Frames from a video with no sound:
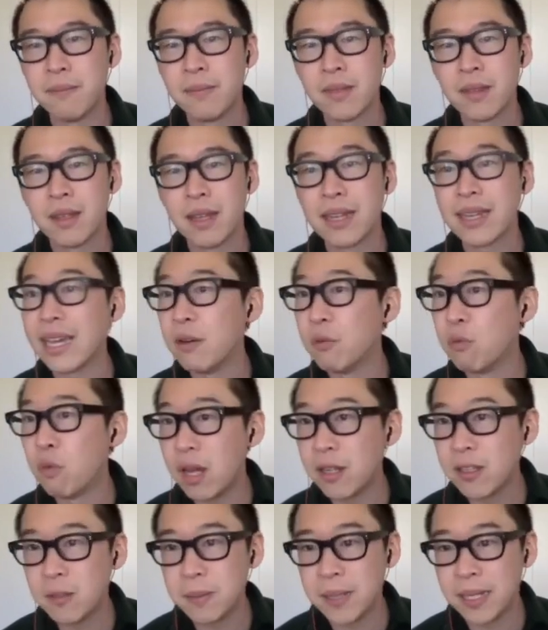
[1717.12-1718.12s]
Again,
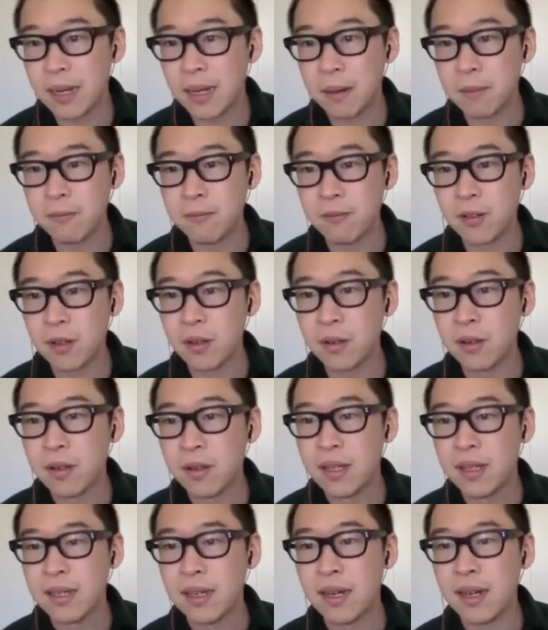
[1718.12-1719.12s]
want to be helpful.
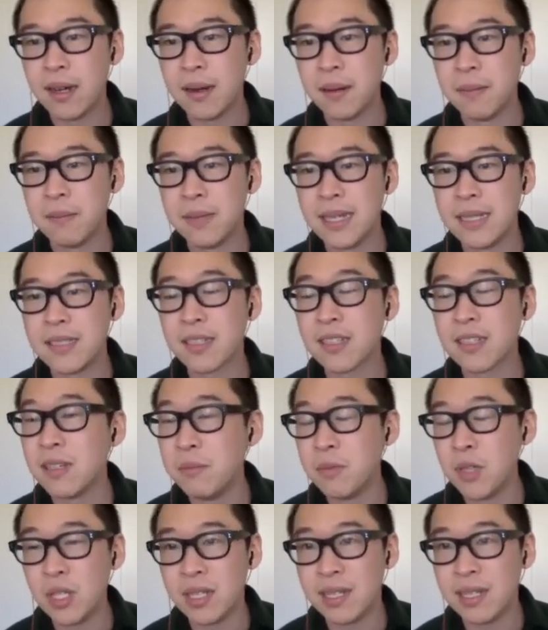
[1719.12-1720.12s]
It's a
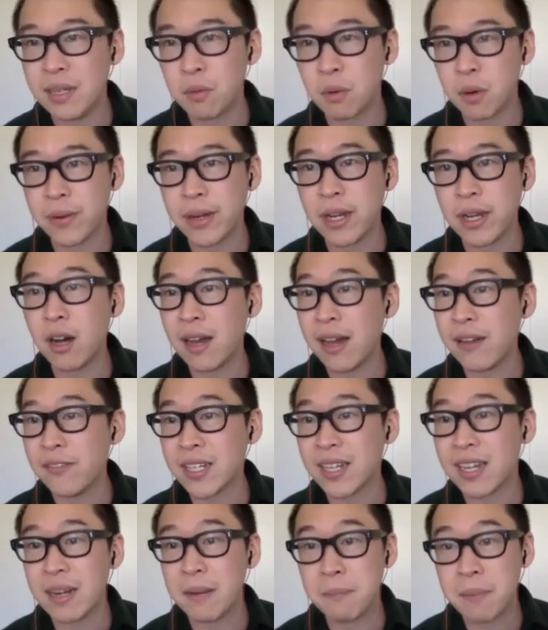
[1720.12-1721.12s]
community where we all have to
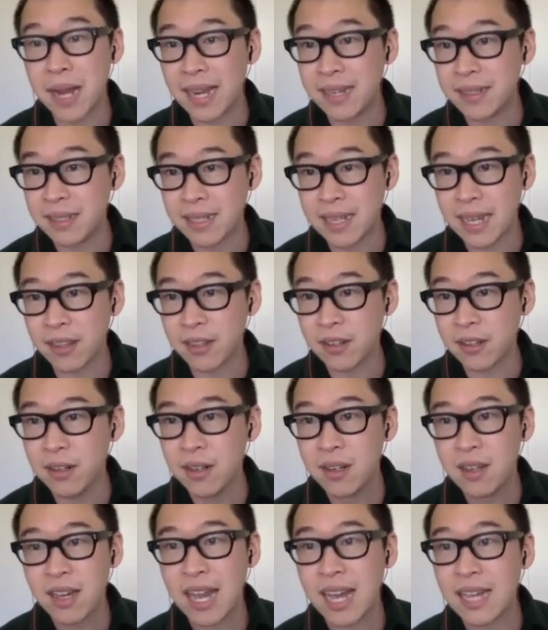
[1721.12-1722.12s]
kind of bind together.
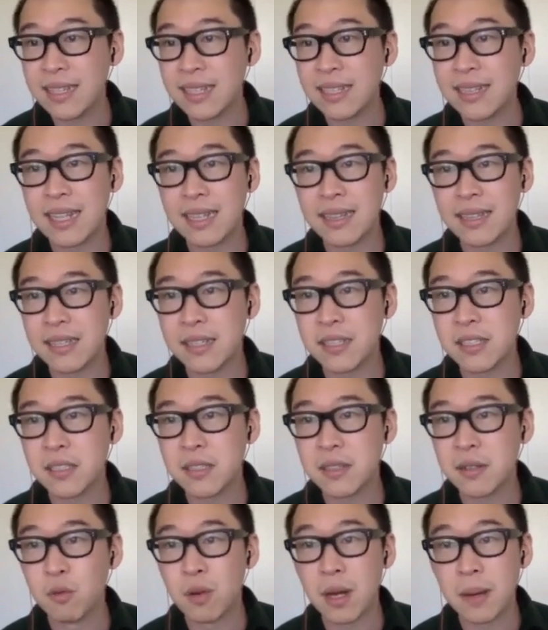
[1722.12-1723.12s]
I think that this
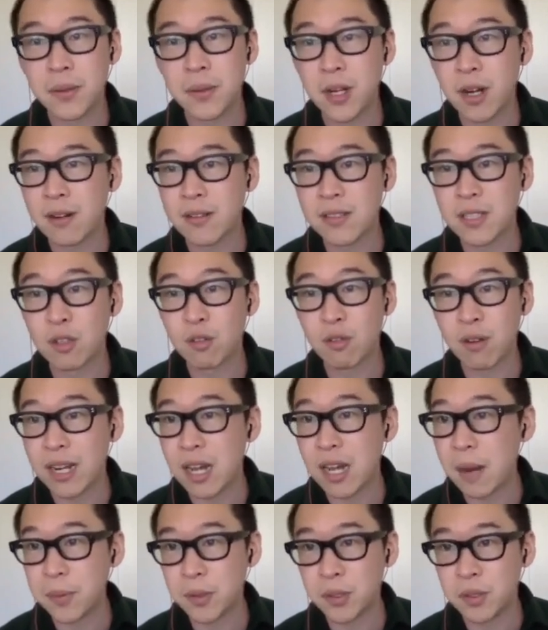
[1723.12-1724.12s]
webinar is a great
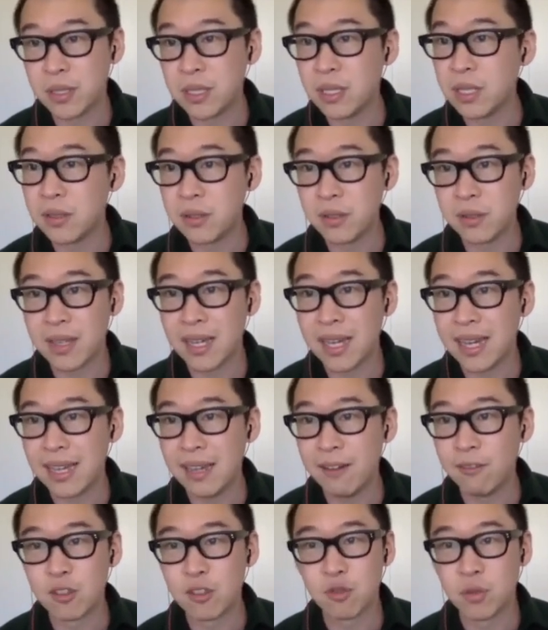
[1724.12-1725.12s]
opportunity to do that
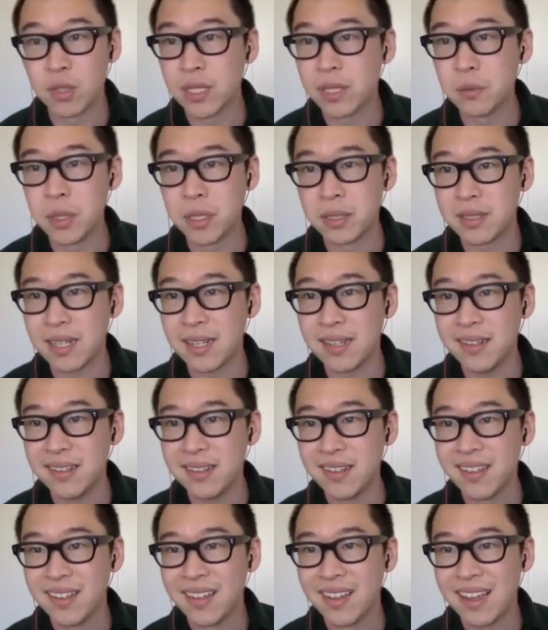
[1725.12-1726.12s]
and was really well done.
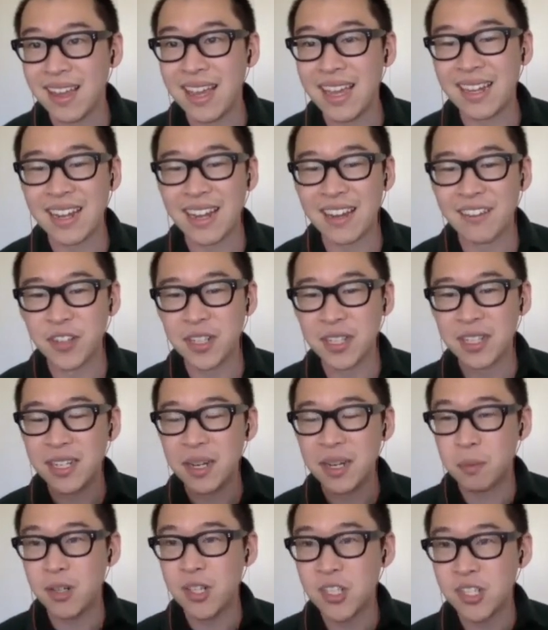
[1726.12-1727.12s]
And I really
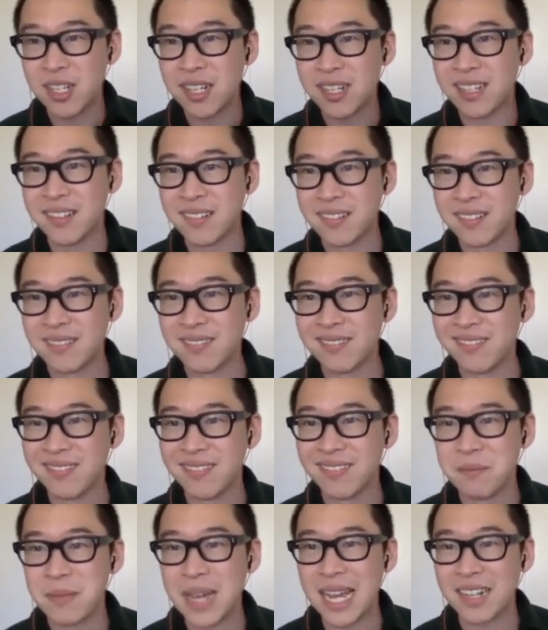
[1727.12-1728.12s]
appreciate it.
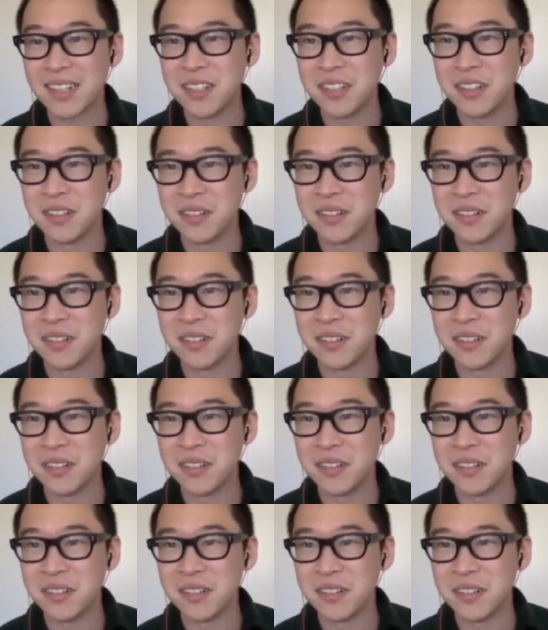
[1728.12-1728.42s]
Back to you.